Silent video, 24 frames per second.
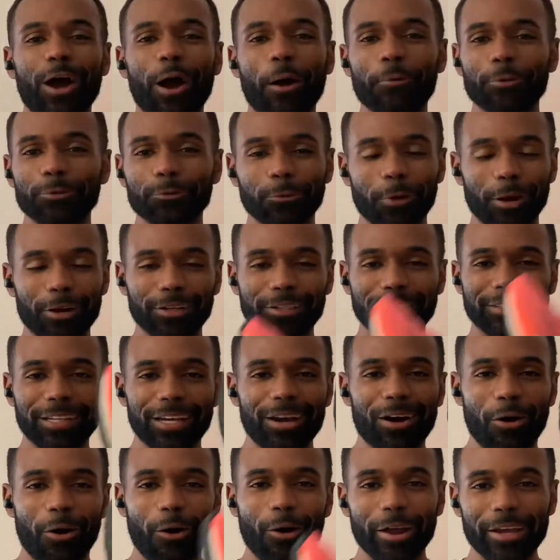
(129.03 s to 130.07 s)
was runners
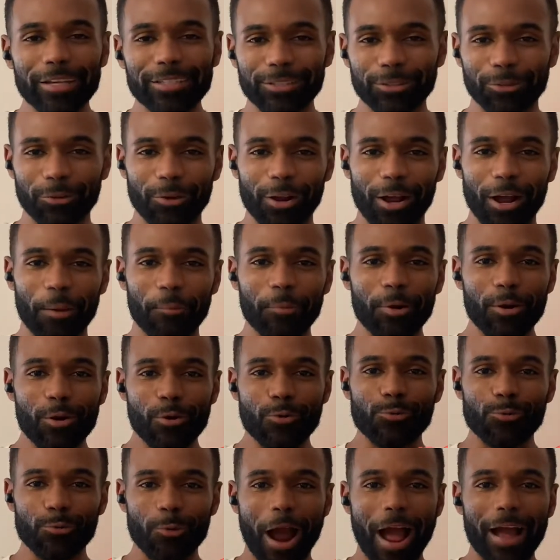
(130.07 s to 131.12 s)
on Instagram
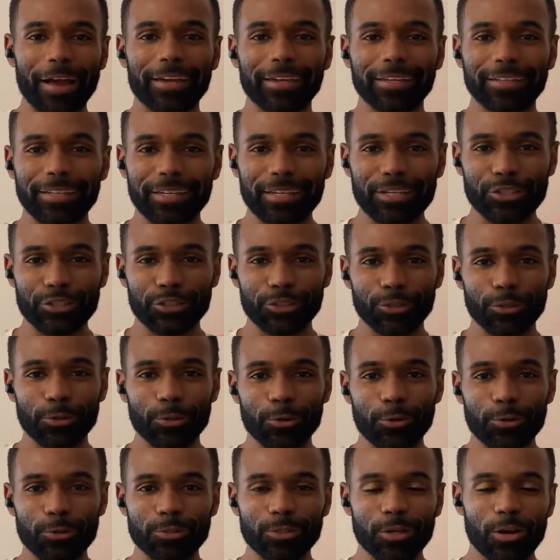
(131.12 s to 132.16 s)
rocking these
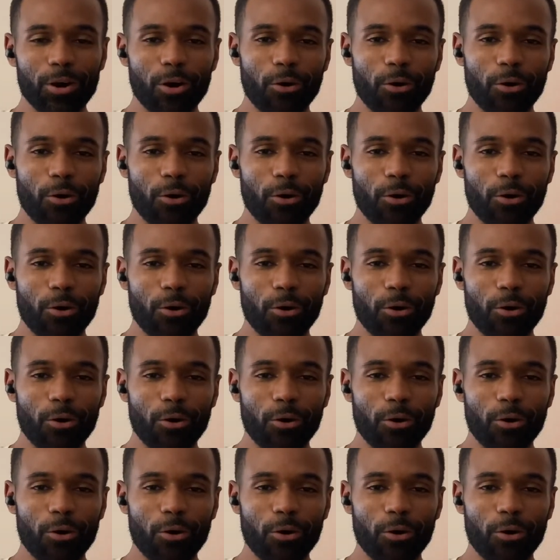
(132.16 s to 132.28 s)
shoes,